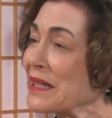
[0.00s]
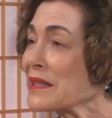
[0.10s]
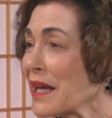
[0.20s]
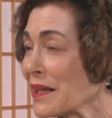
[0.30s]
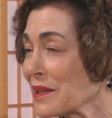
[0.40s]

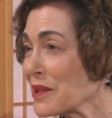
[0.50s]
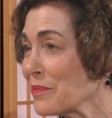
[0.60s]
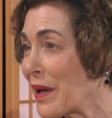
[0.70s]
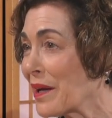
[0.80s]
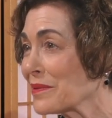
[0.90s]
Tell us
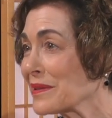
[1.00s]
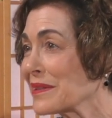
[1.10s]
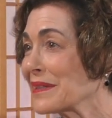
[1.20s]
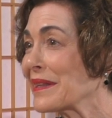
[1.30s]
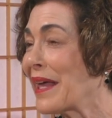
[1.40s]
about
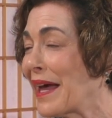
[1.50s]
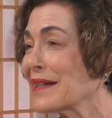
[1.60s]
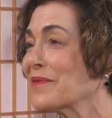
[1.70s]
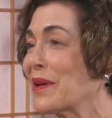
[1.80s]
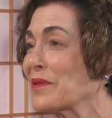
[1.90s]

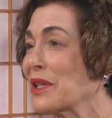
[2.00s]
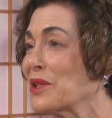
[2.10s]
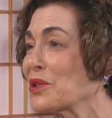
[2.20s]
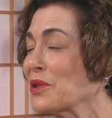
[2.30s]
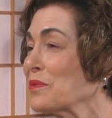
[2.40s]
that
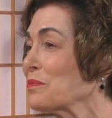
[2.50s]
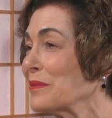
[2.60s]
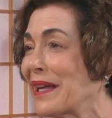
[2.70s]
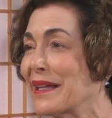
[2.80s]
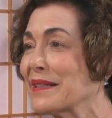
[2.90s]
foundation
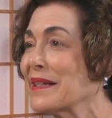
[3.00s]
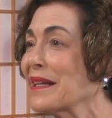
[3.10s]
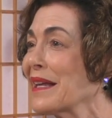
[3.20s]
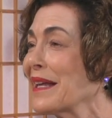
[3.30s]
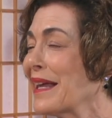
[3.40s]
and
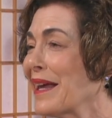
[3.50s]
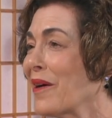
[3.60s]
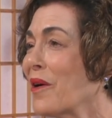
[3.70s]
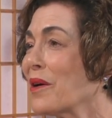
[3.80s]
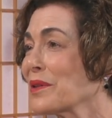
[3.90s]

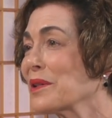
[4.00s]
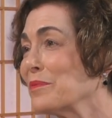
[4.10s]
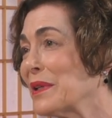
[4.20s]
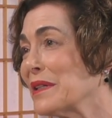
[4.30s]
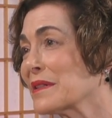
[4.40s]
all that
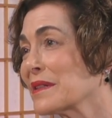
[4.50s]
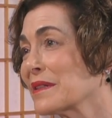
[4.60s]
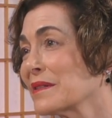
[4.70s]
it means.